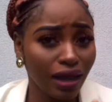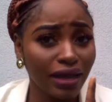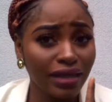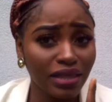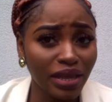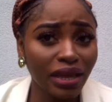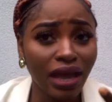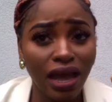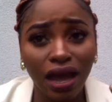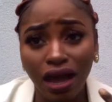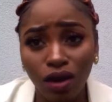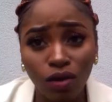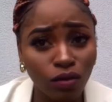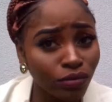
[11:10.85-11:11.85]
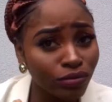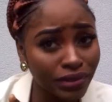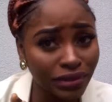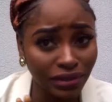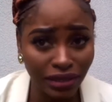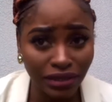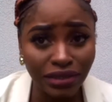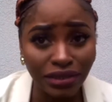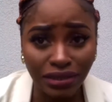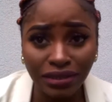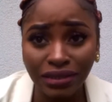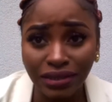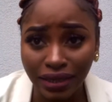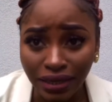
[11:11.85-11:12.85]
I think I'll stick to
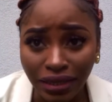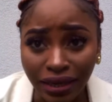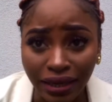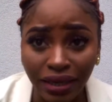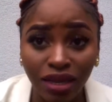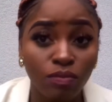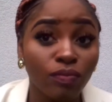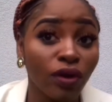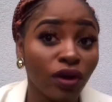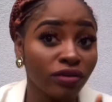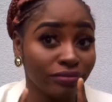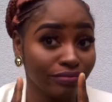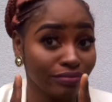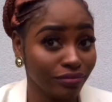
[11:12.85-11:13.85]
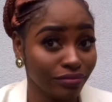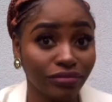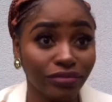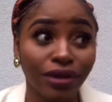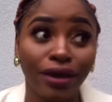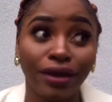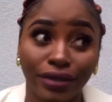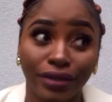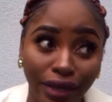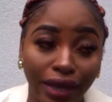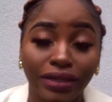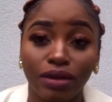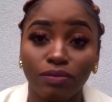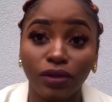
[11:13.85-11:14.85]
this technique, but not
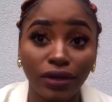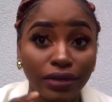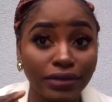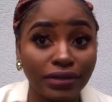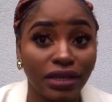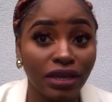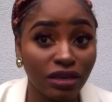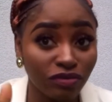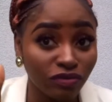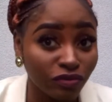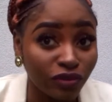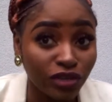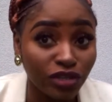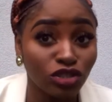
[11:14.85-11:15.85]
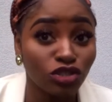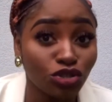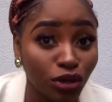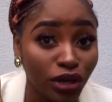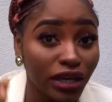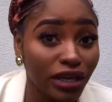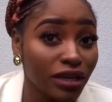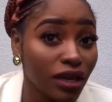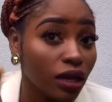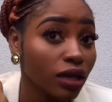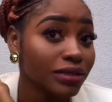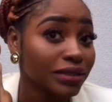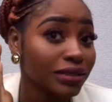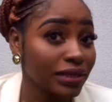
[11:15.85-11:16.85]
yet. I'm gonna see if it's truly
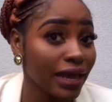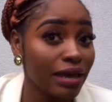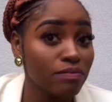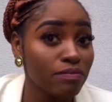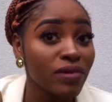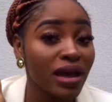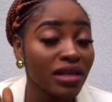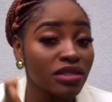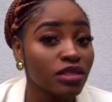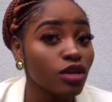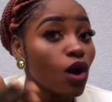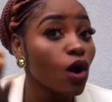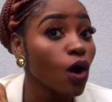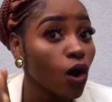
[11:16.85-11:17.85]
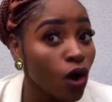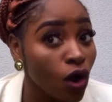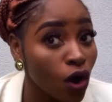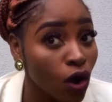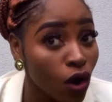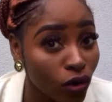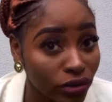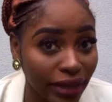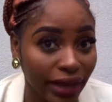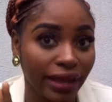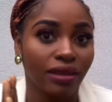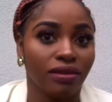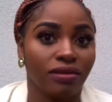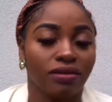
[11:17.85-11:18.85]
gonna stay matte all
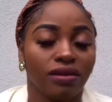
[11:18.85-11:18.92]
day.